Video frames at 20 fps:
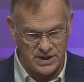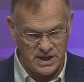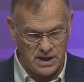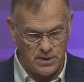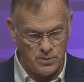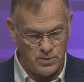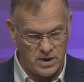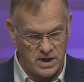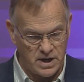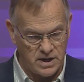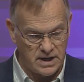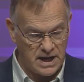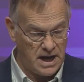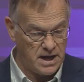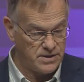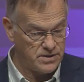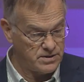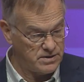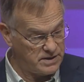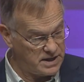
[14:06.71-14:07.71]
They were
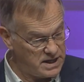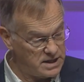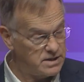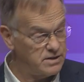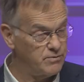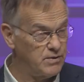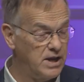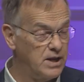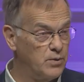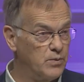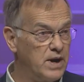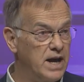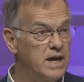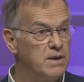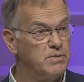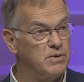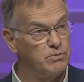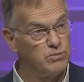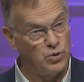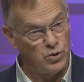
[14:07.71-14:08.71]
either eaten right away,
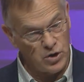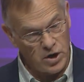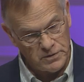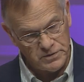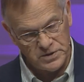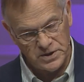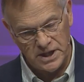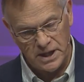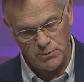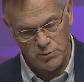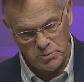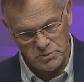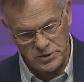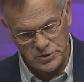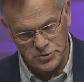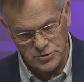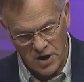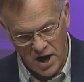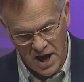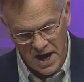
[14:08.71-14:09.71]
but more often they would be
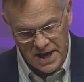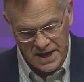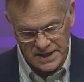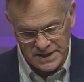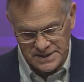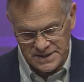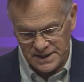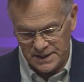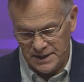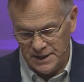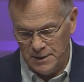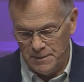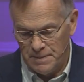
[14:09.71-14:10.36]
dried